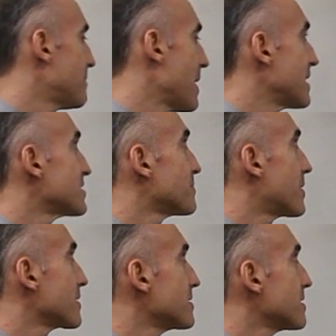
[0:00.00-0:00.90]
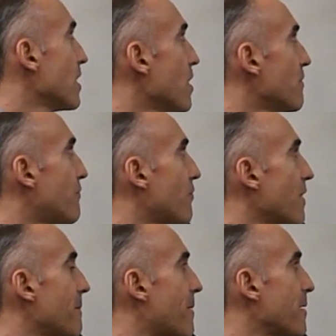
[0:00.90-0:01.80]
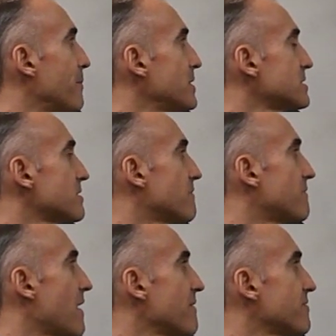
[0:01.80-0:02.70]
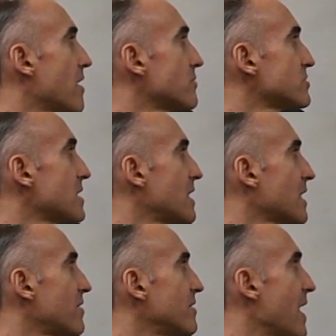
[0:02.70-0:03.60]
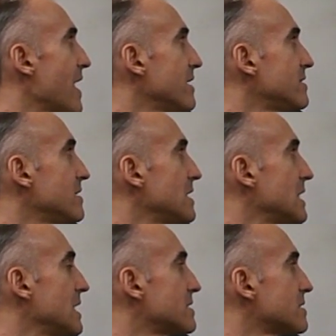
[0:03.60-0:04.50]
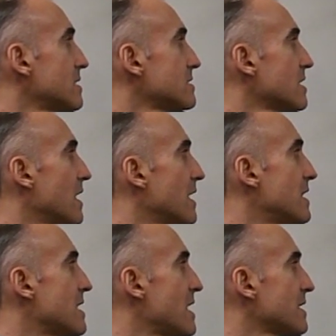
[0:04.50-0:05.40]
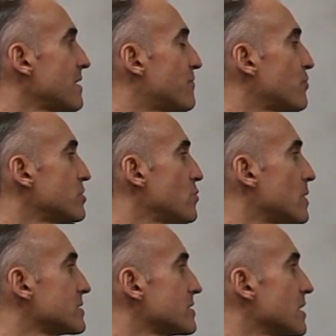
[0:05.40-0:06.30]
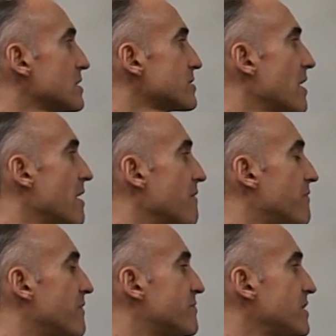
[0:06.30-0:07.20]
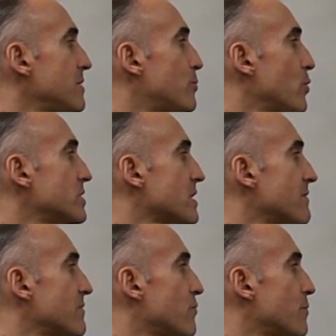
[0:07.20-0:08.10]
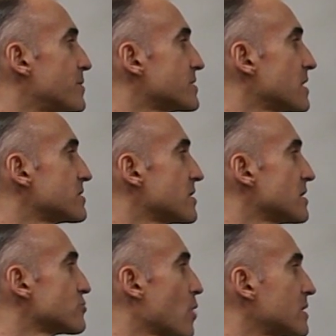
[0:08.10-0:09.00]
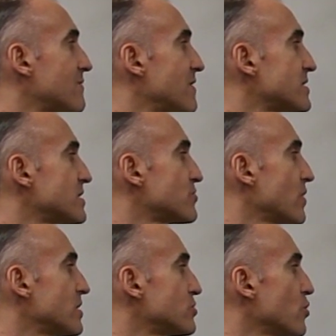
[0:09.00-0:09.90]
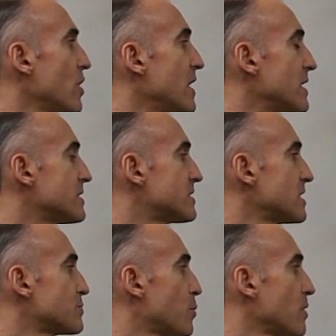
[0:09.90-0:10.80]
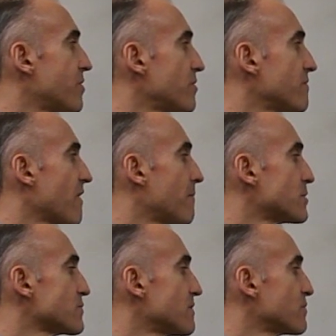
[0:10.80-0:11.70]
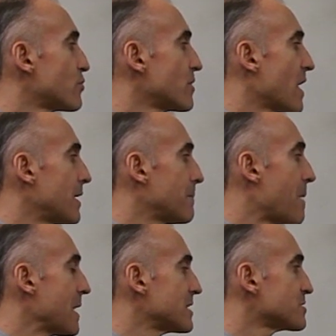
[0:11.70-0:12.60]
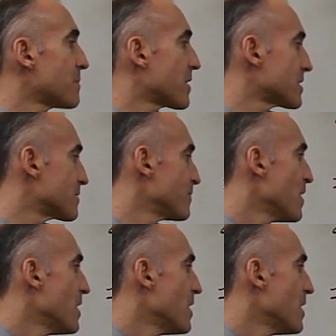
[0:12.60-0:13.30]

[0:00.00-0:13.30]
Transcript: and a balanced market. For apartments, 5,980 listings, 941 sales, 15.74% sales to active listings ratio, 6.35 months of inventory, and a balanced market.